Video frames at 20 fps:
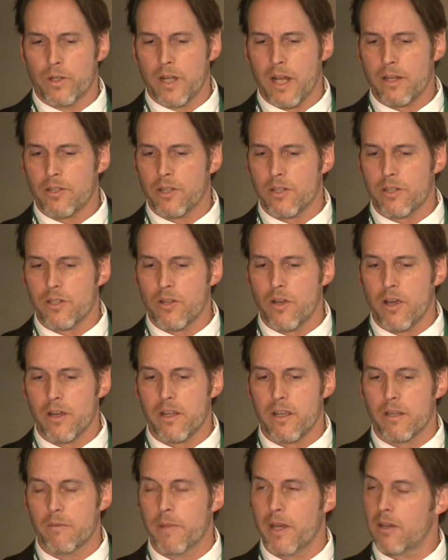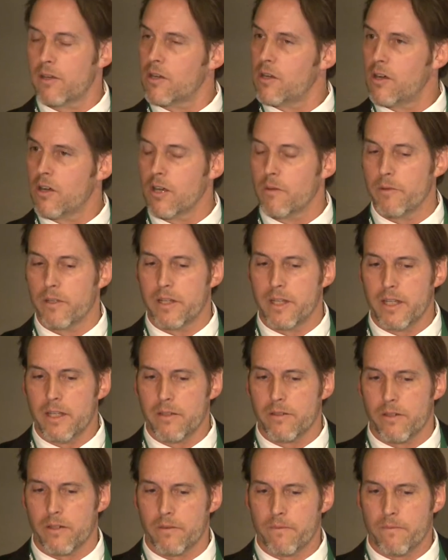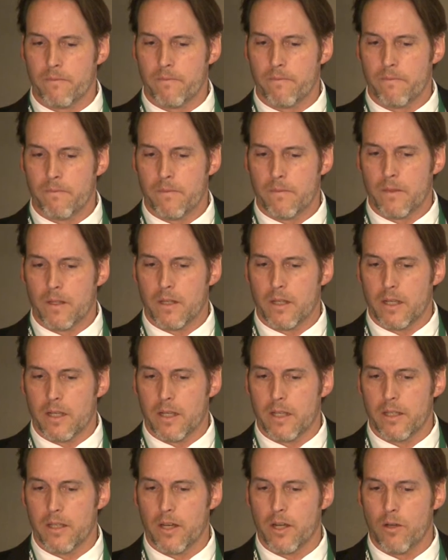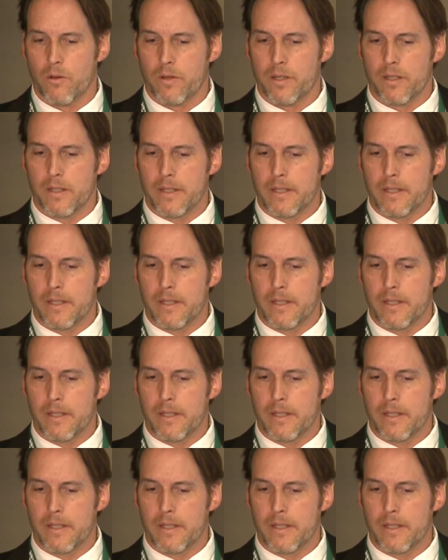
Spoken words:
not just talking about carbon either. You know,